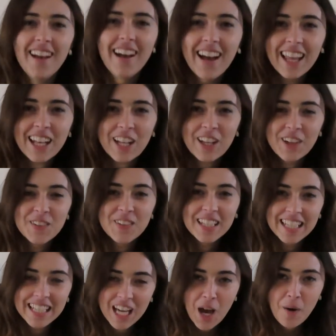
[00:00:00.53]
Hello
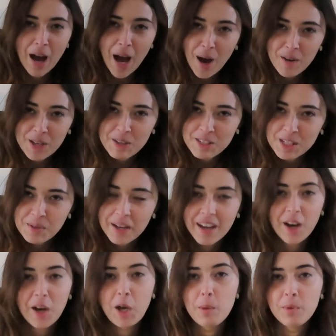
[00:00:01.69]
Leo, how are you doing?
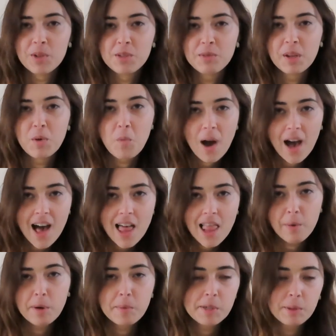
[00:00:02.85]
I hope you're doing well,
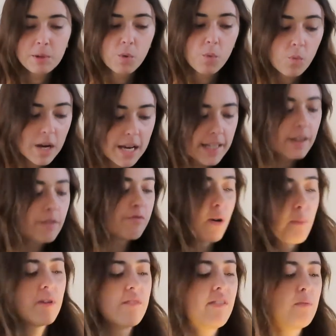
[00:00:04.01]
and I'm doing a reading
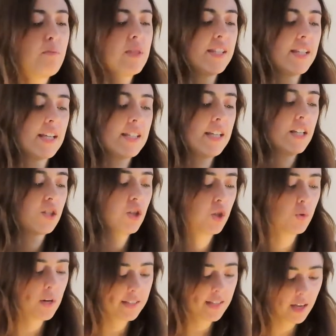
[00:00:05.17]
from November 16th to the
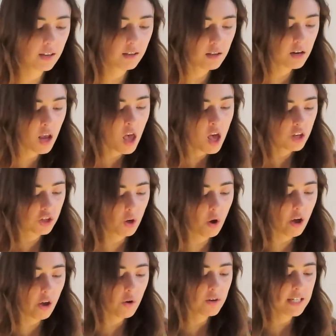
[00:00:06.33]
22nd. So
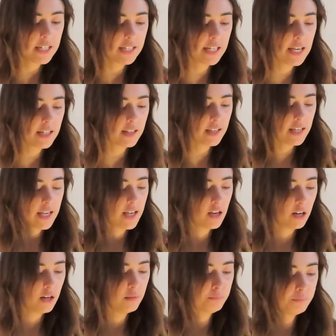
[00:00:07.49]
I already did the
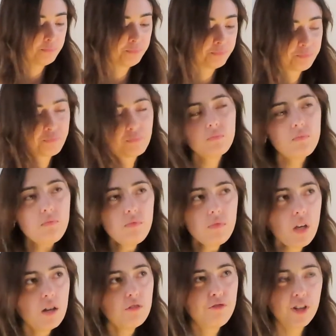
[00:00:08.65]

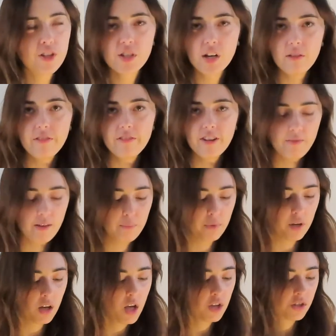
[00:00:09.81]
first half of
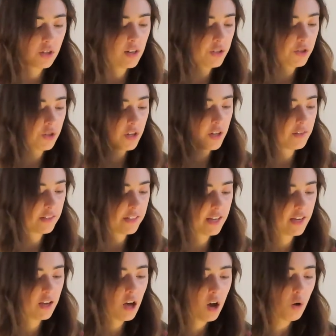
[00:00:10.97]
November, so let's just kind of
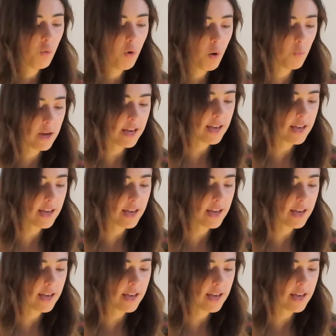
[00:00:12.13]
see what we